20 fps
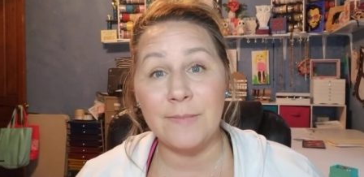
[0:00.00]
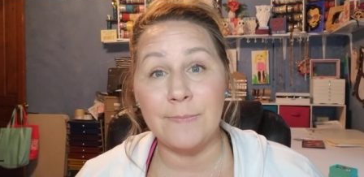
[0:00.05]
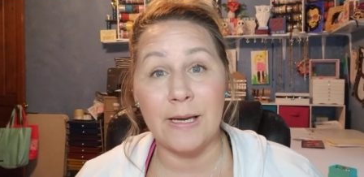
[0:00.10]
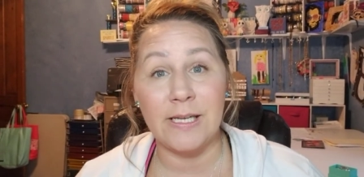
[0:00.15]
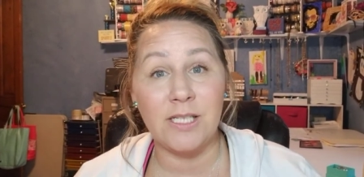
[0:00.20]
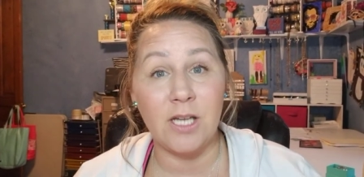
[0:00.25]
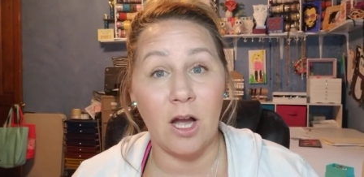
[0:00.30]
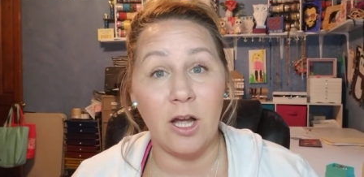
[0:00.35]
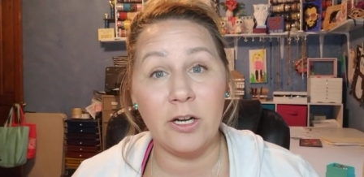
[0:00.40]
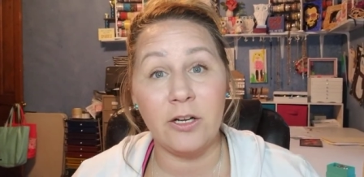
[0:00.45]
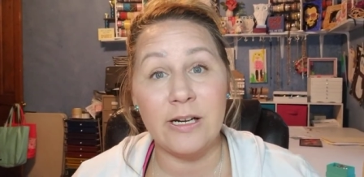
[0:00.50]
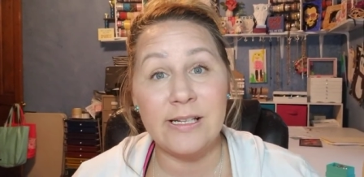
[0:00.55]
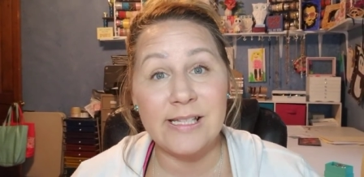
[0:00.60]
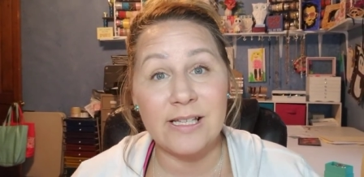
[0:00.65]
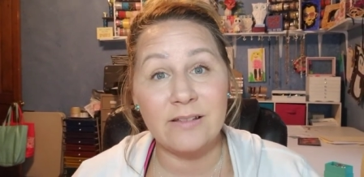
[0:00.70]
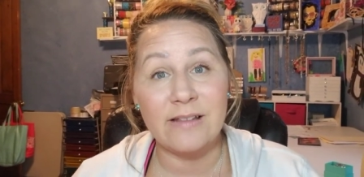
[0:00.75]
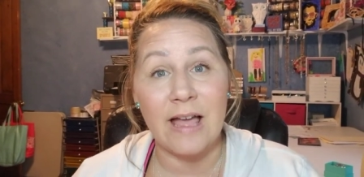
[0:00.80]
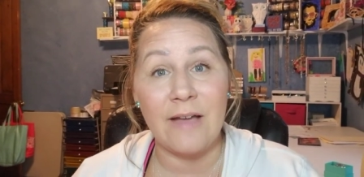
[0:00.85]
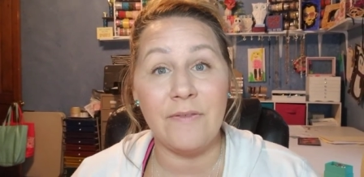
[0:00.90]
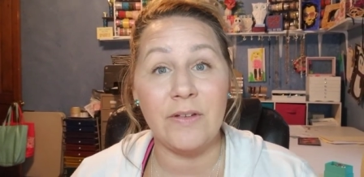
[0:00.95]
my daughter is
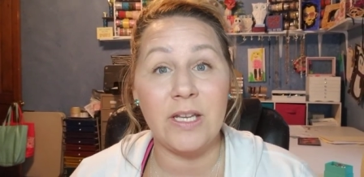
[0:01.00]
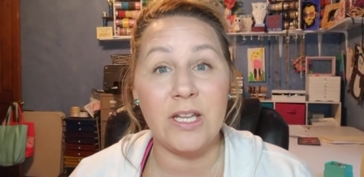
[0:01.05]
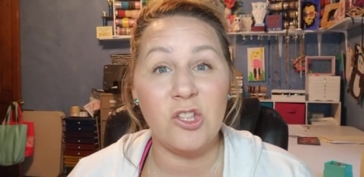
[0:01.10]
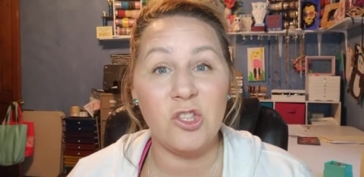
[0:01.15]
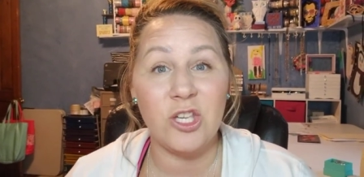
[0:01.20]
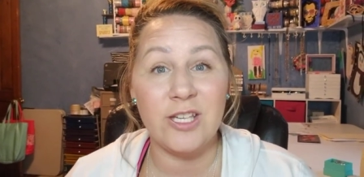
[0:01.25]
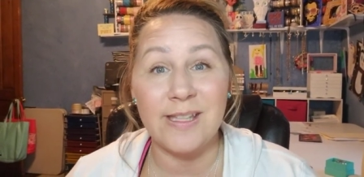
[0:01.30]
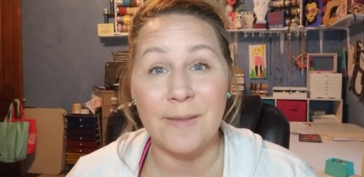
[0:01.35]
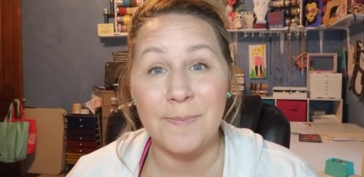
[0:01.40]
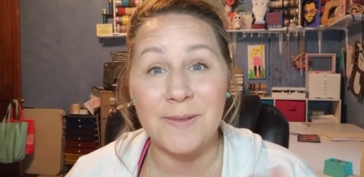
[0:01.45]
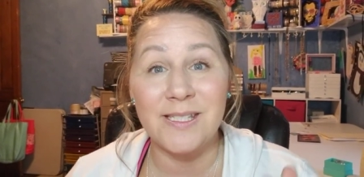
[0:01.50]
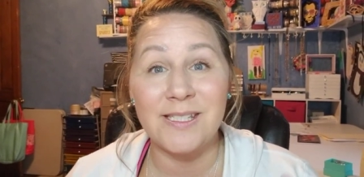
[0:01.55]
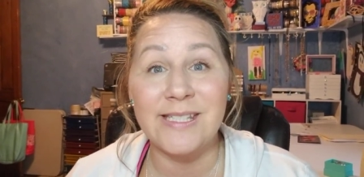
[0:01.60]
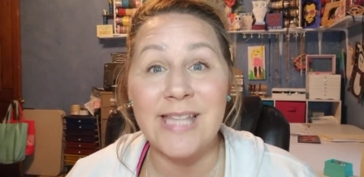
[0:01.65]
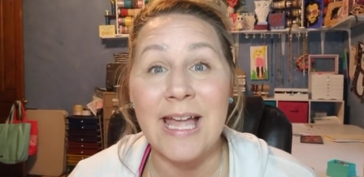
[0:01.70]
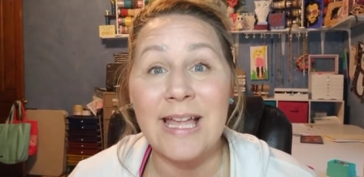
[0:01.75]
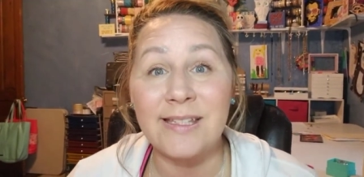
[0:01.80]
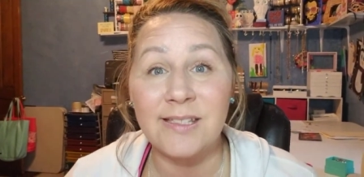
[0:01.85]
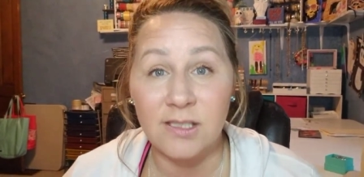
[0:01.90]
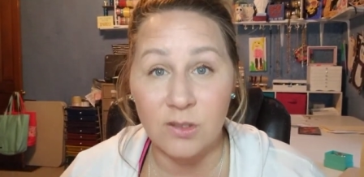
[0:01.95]
eleven and she's
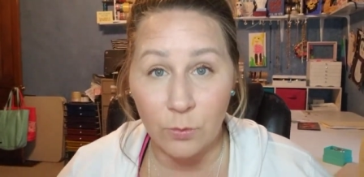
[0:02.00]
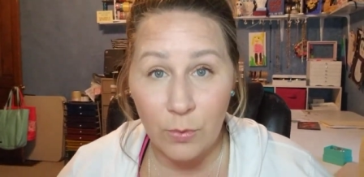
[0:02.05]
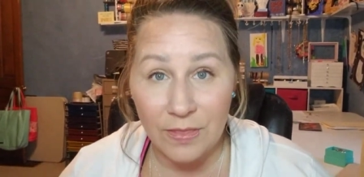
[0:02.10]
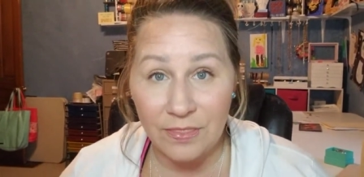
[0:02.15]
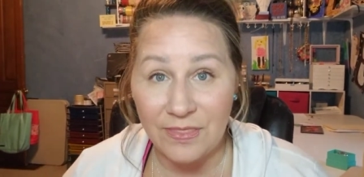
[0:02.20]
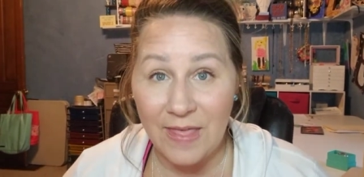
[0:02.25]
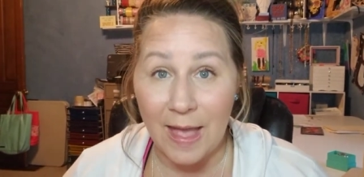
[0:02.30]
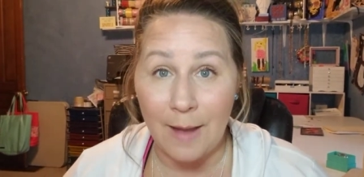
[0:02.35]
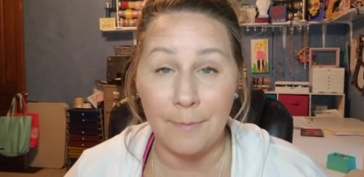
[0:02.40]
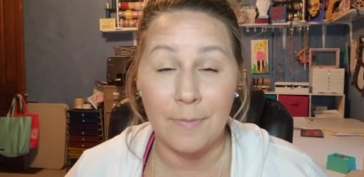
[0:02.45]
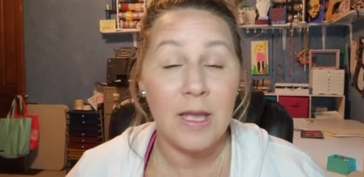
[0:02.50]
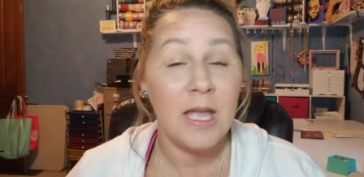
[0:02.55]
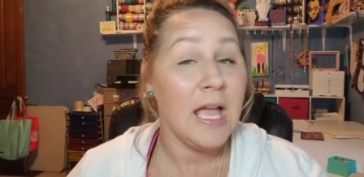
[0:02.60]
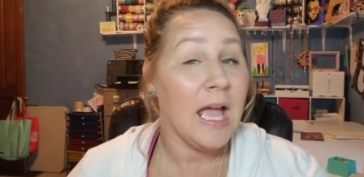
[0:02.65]
obsessed with them.